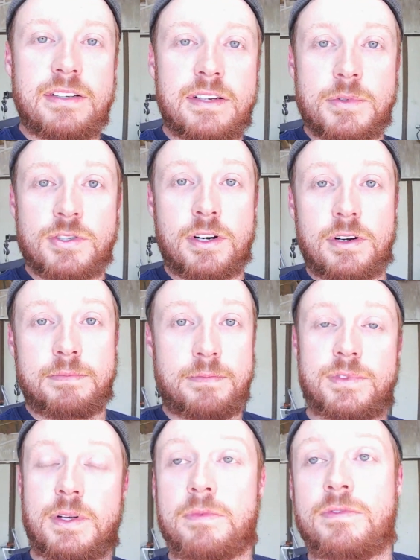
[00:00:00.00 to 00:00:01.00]
I'm sure
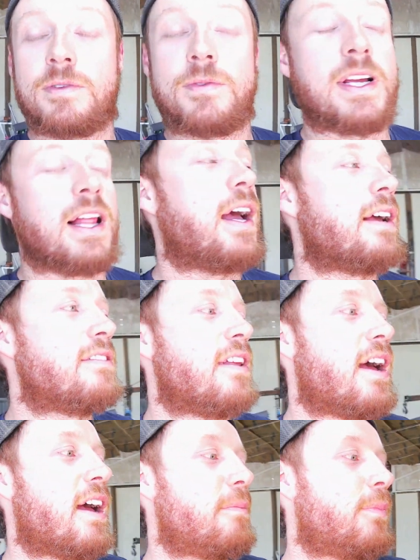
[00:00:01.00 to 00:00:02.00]
some of you realize
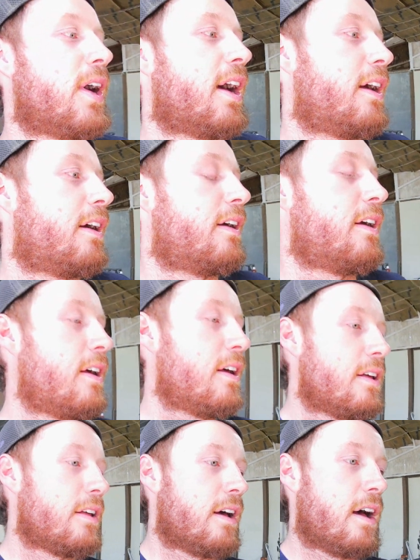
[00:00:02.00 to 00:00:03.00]
that, but
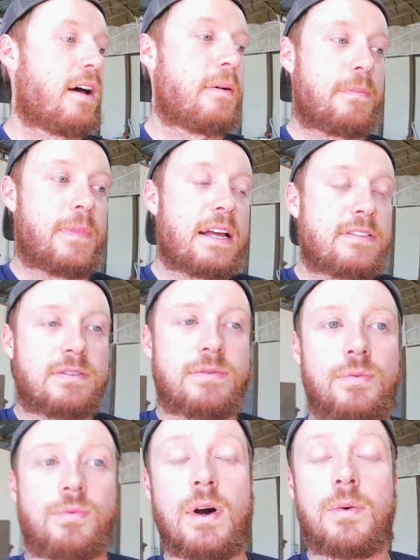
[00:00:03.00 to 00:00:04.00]
that's
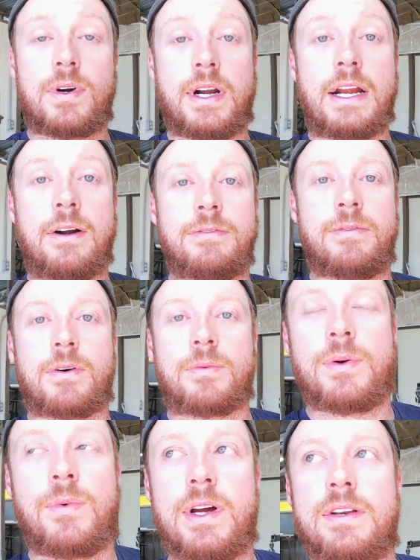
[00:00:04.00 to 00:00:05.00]
what we're here for.
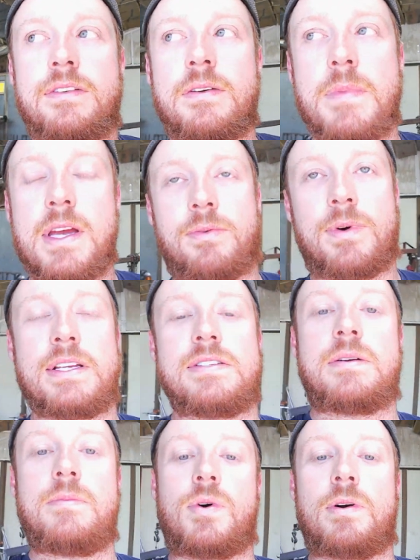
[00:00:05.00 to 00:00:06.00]
We want to make
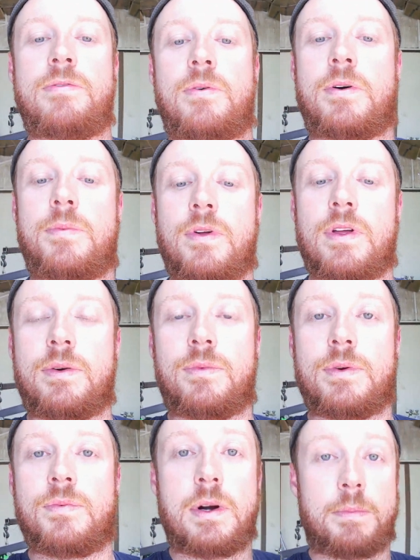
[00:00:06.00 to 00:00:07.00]
racing more affordable, and
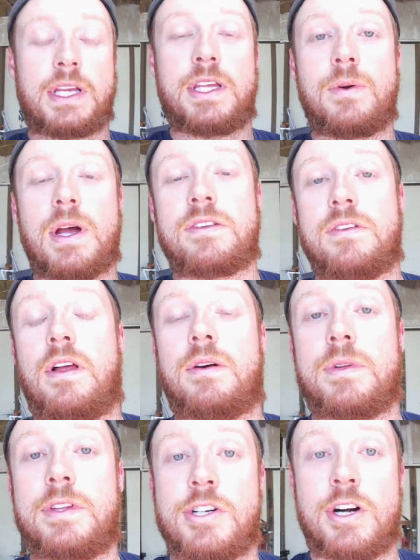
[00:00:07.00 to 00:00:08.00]
we want to bring you guys along
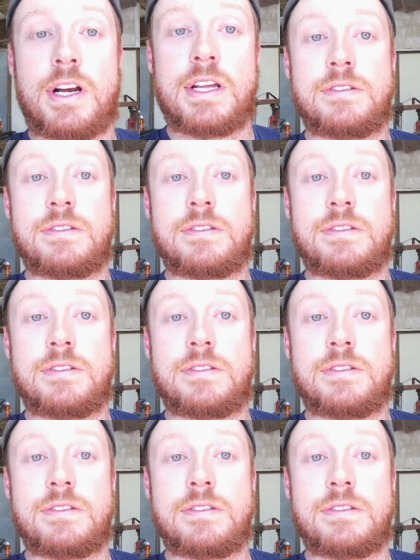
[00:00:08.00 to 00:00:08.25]
with the journey.